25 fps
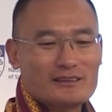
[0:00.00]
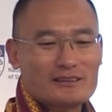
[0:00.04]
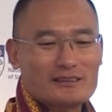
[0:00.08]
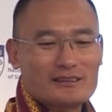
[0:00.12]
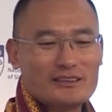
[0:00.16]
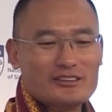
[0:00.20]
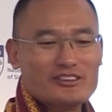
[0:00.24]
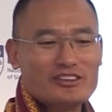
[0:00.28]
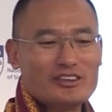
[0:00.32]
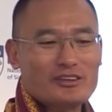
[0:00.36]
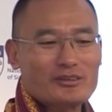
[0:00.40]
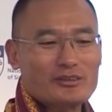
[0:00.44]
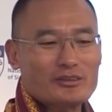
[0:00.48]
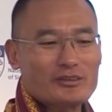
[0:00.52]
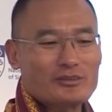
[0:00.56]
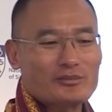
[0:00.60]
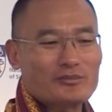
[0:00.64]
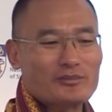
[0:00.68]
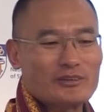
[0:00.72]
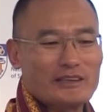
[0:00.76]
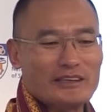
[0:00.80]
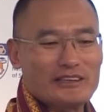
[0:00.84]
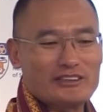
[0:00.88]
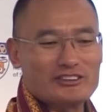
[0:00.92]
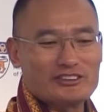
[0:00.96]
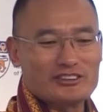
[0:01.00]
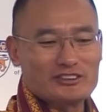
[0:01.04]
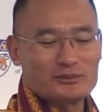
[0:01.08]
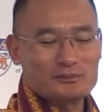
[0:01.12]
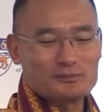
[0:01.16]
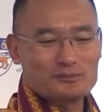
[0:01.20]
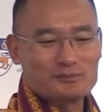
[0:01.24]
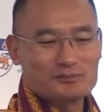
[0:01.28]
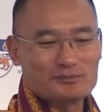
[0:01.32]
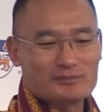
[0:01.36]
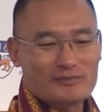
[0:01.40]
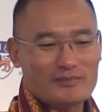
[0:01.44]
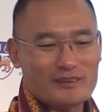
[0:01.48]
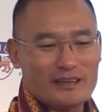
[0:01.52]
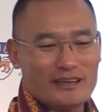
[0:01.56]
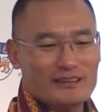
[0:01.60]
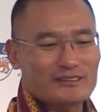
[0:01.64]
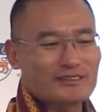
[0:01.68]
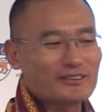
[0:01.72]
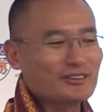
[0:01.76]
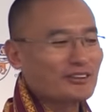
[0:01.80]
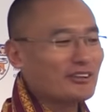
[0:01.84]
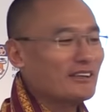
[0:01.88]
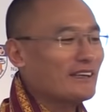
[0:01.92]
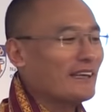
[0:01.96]
the nearest village
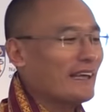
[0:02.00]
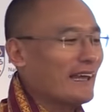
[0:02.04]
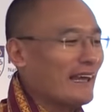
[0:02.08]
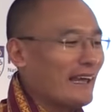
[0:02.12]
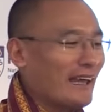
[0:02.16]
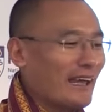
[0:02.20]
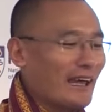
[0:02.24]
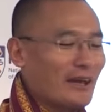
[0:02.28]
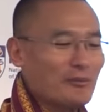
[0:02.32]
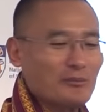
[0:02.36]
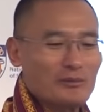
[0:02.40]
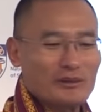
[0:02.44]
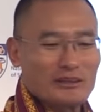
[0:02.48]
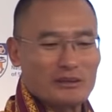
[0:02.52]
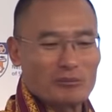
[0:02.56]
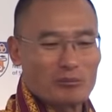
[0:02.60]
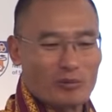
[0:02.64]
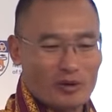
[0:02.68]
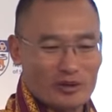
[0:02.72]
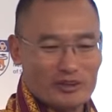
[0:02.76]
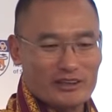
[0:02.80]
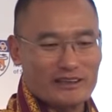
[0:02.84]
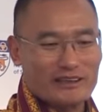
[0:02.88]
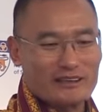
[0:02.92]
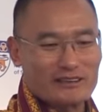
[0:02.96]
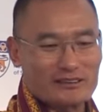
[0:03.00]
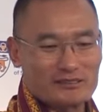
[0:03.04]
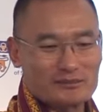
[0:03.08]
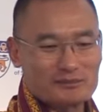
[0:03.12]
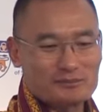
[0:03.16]
at 3 a.m. in the morning.